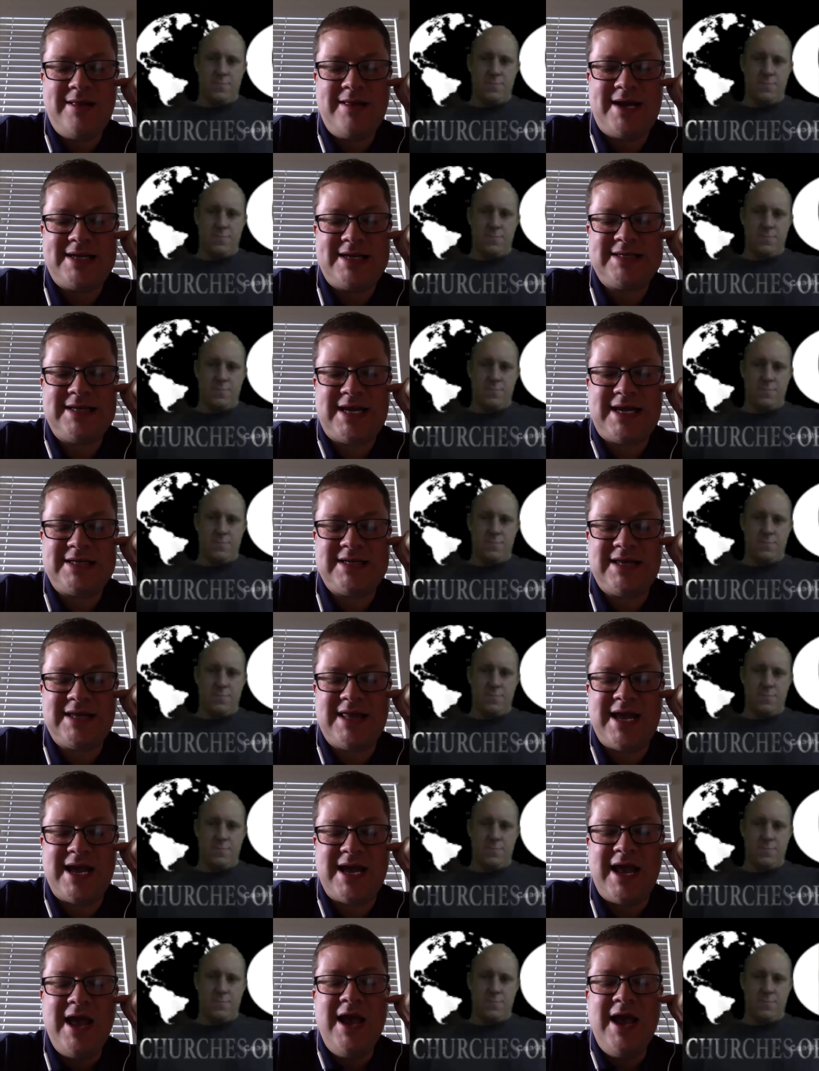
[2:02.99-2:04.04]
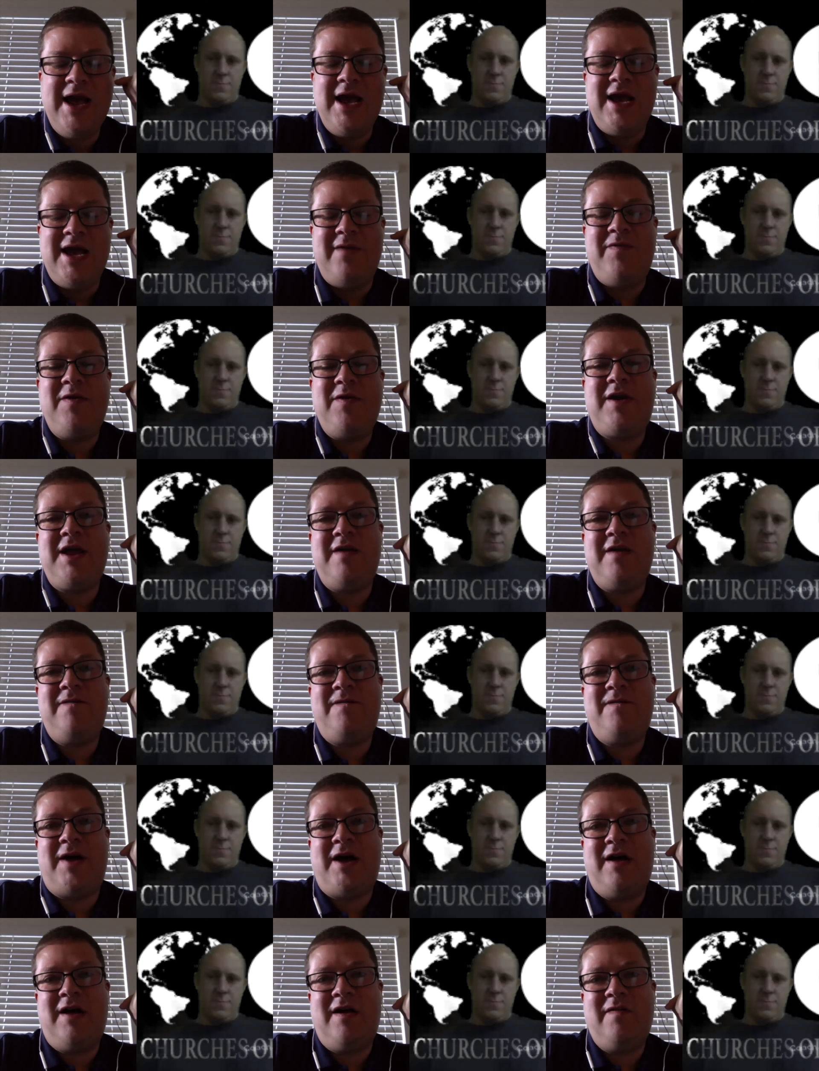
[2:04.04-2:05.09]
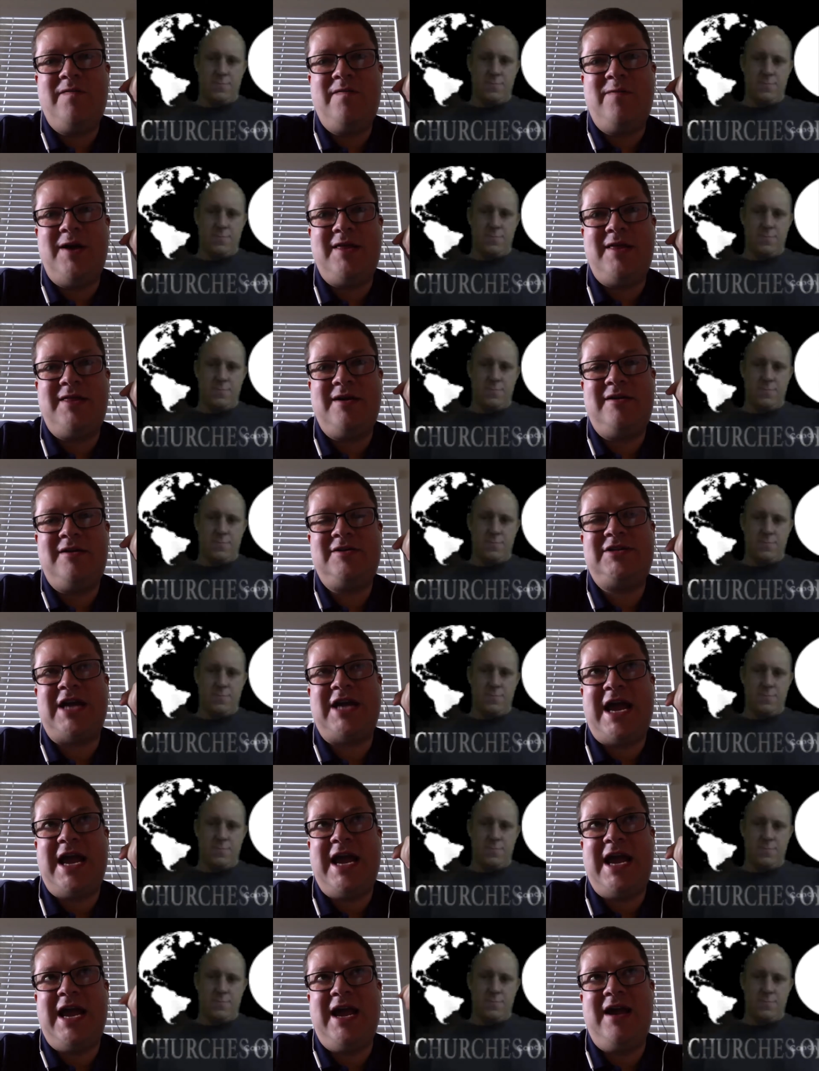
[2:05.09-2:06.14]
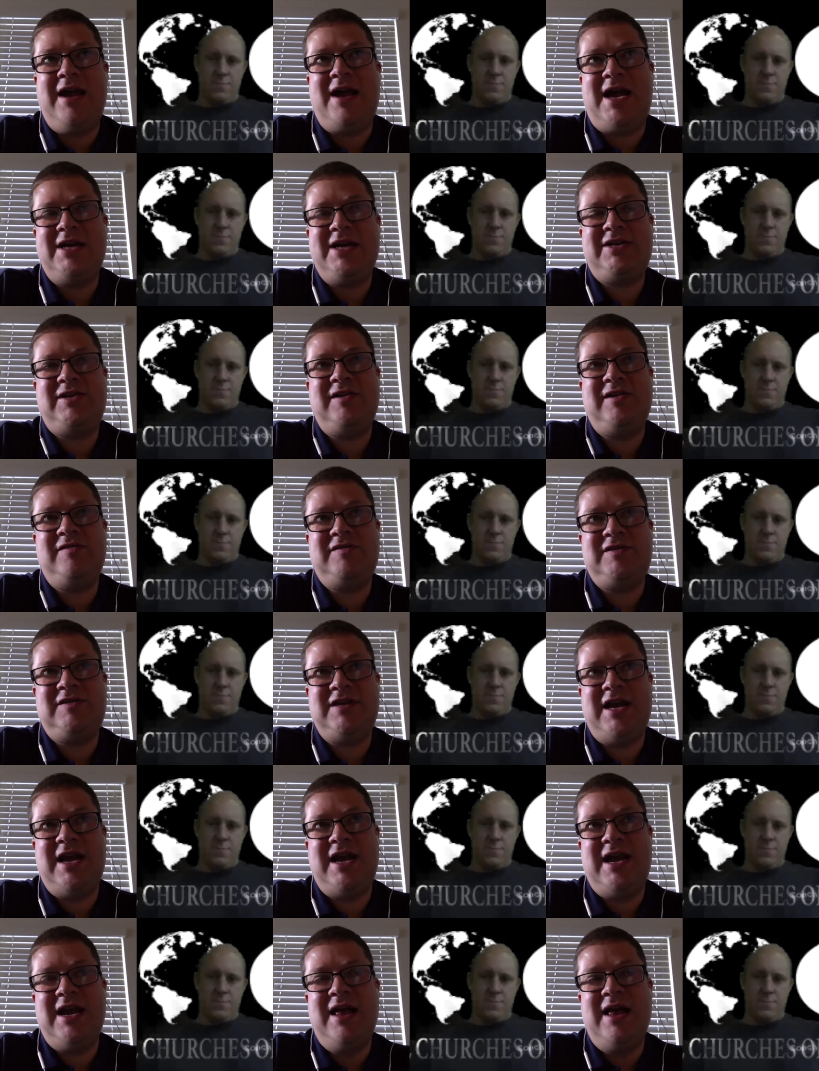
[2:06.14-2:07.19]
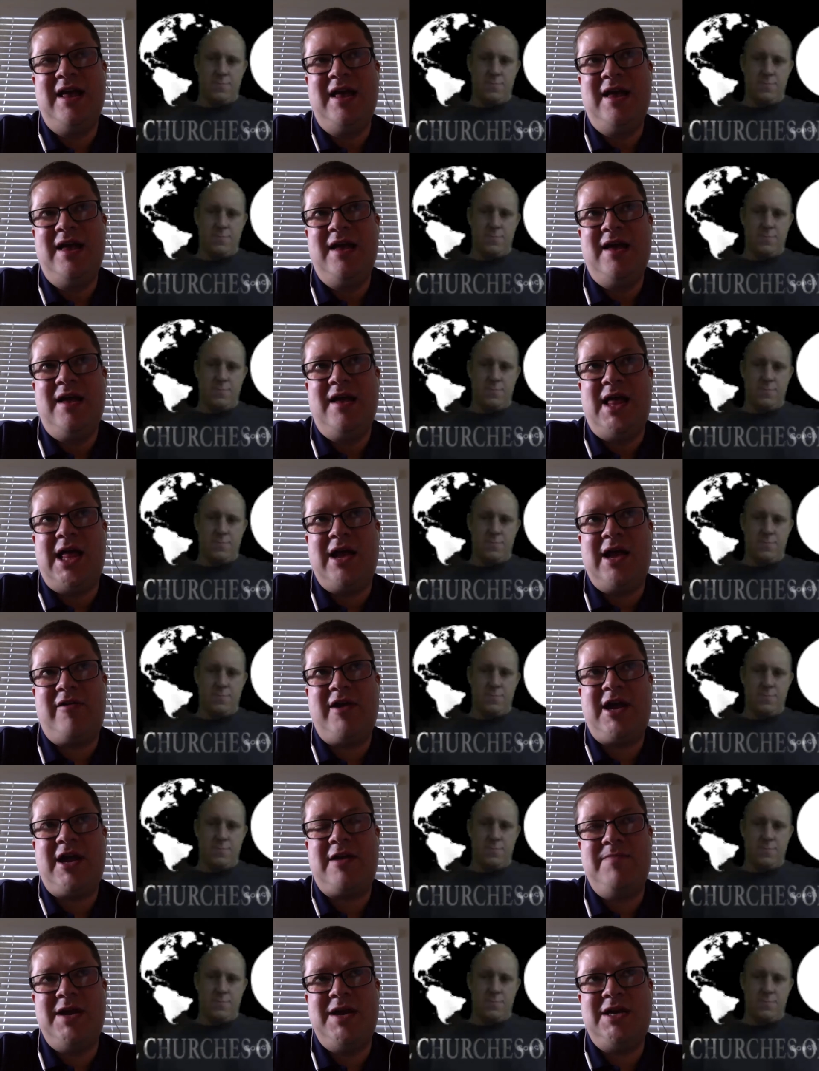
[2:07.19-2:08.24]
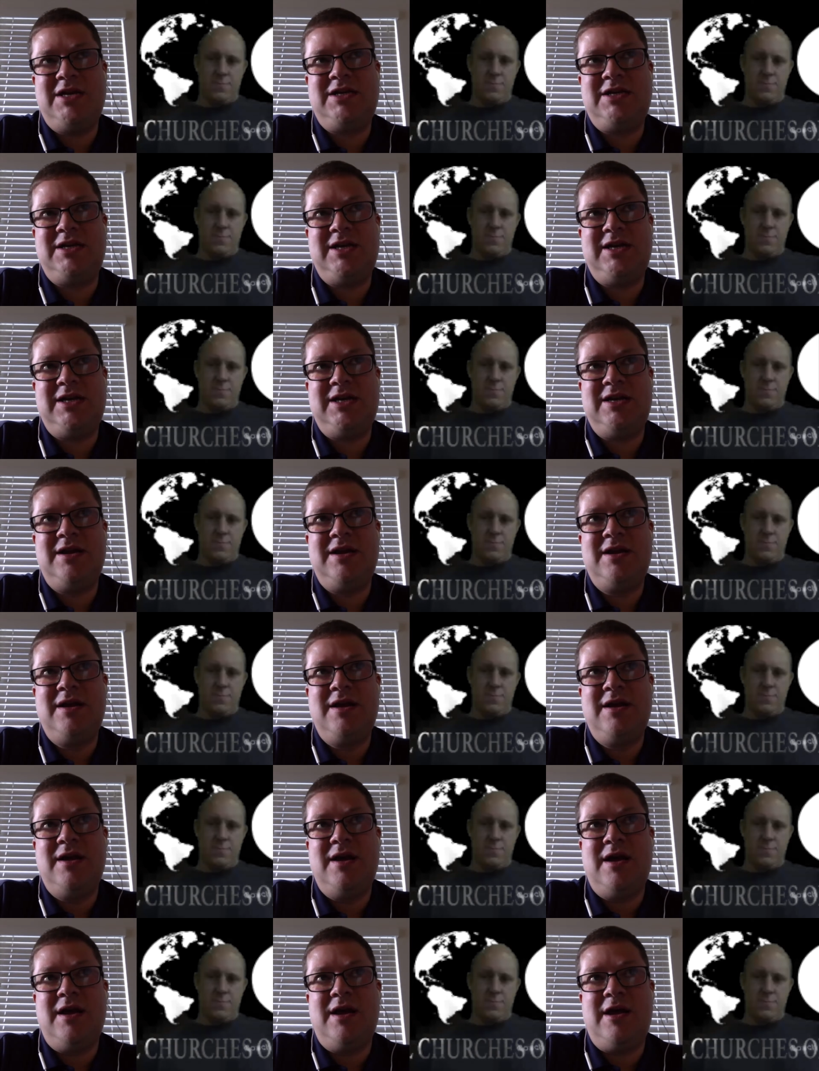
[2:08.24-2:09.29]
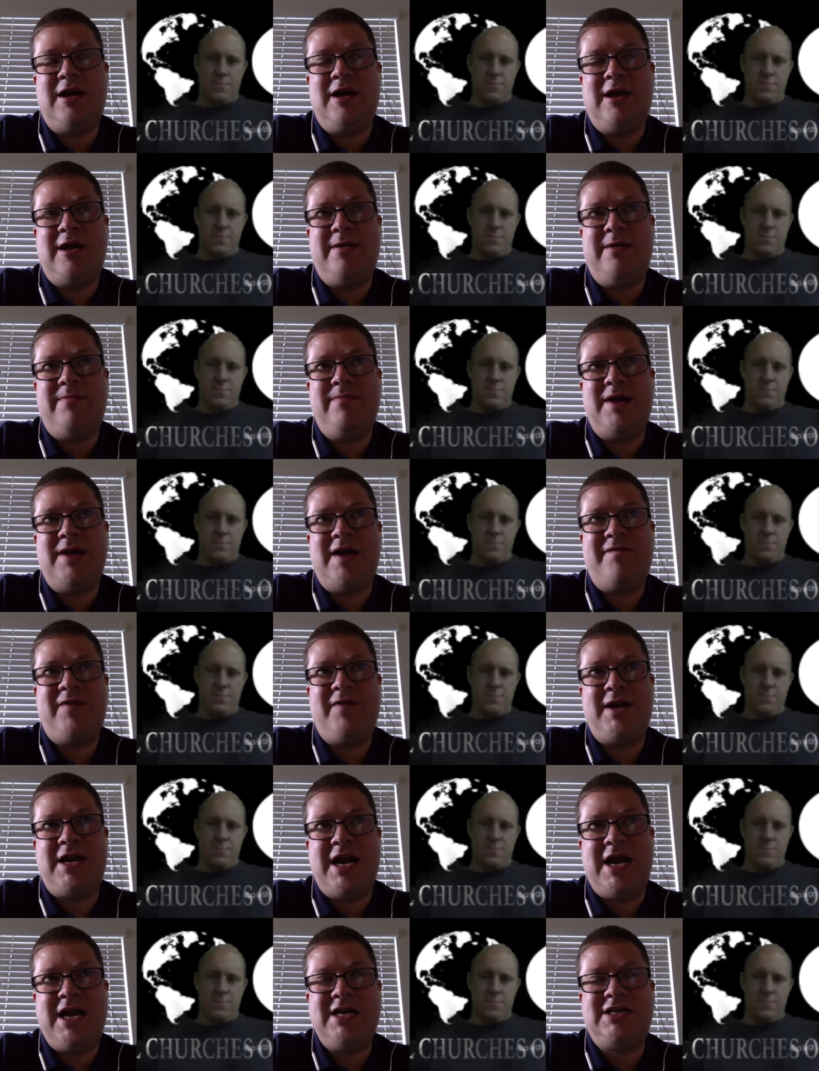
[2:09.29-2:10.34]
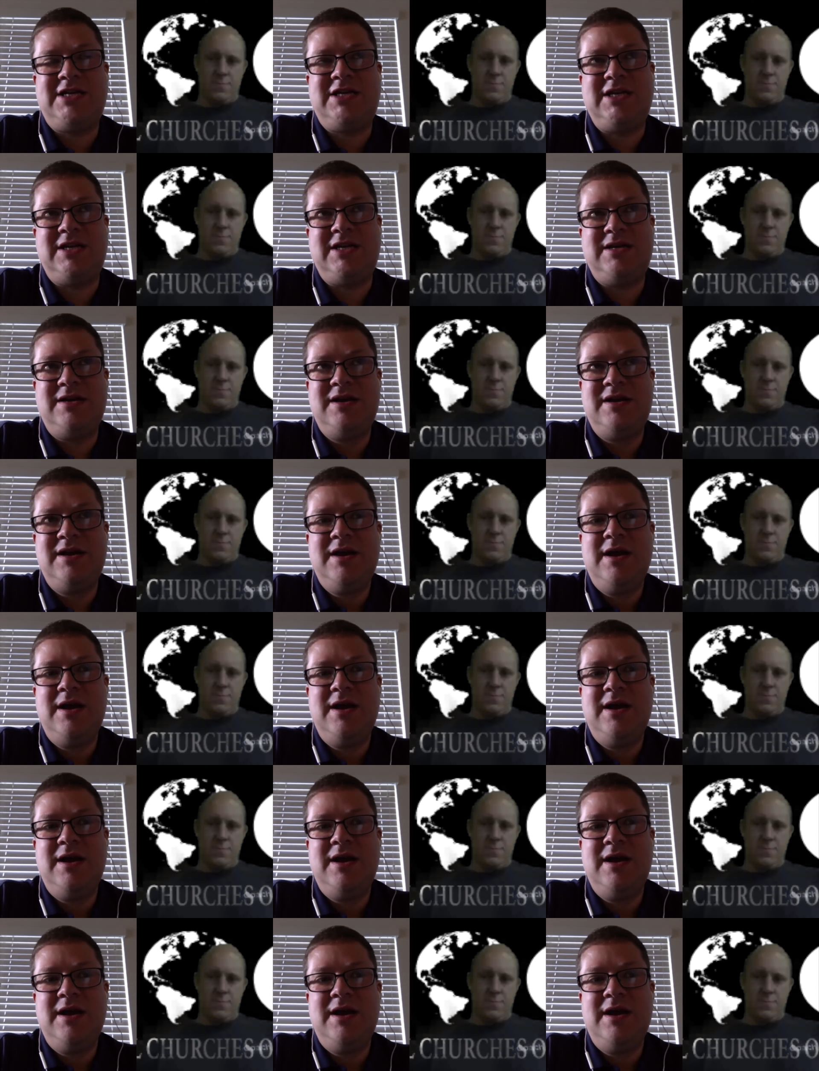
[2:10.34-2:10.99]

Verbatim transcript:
Speaker 1: That's that's the thing. If you get involved with, there's a ICOC, a Great Commission, um, Every Nation